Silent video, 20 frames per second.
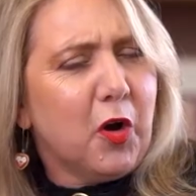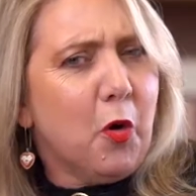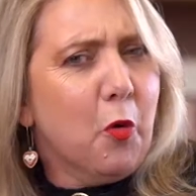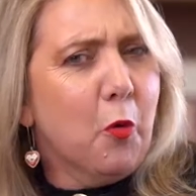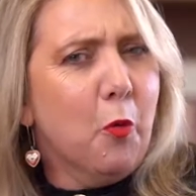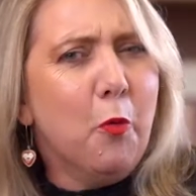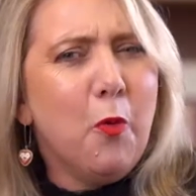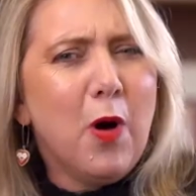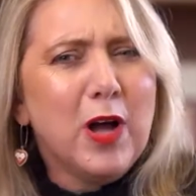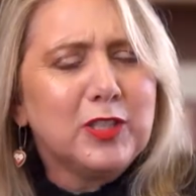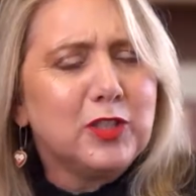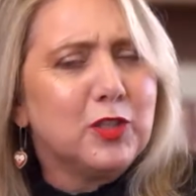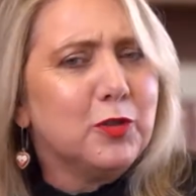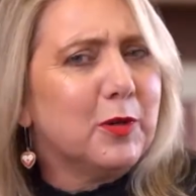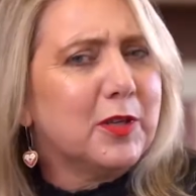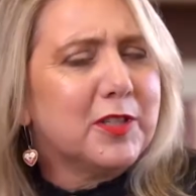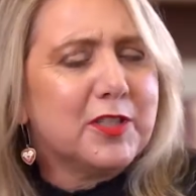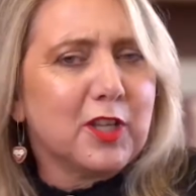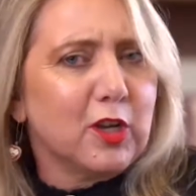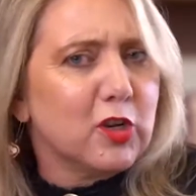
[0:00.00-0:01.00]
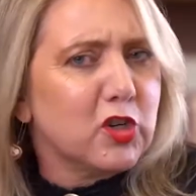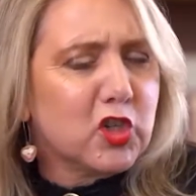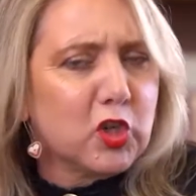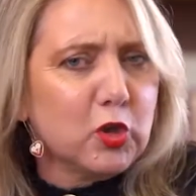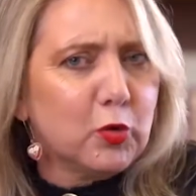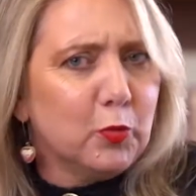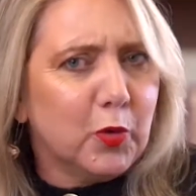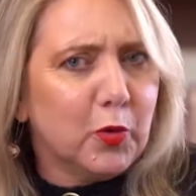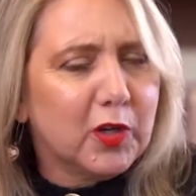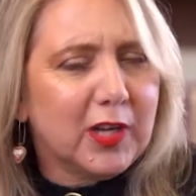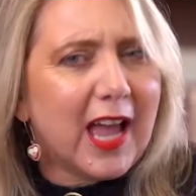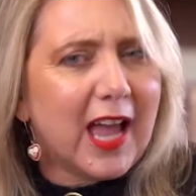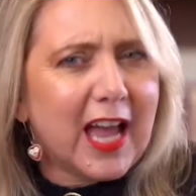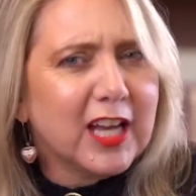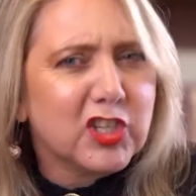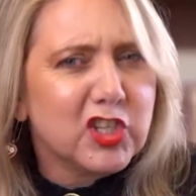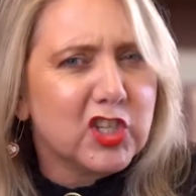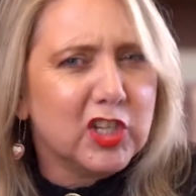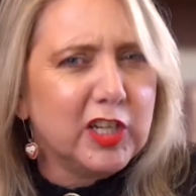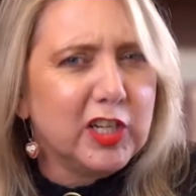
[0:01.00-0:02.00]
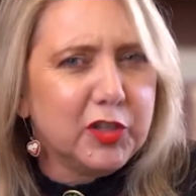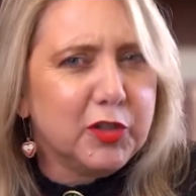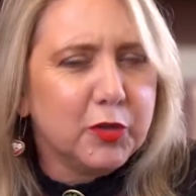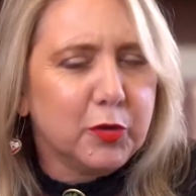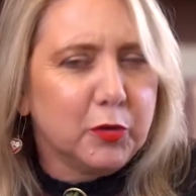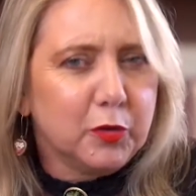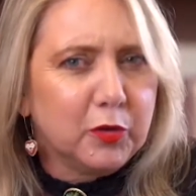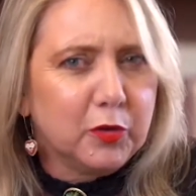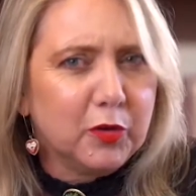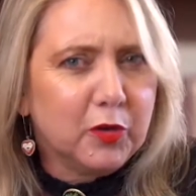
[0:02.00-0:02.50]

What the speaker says: what do a social worker actually do?